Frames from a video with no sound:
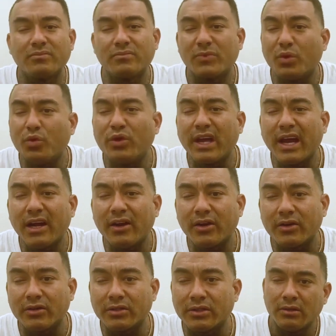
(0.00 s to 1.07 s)
Who
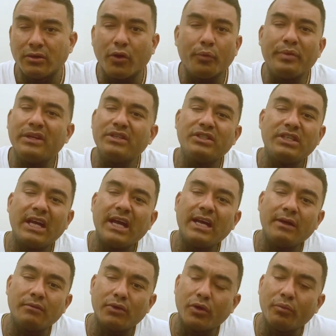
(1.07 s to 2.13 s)
cares? Don't be
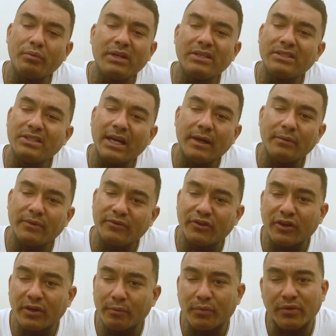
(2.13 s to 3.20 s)
ashamed. Don't be ashamed of
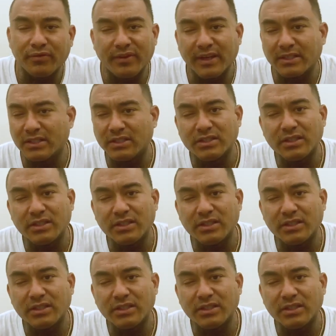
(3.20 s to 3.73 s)
your imperfections.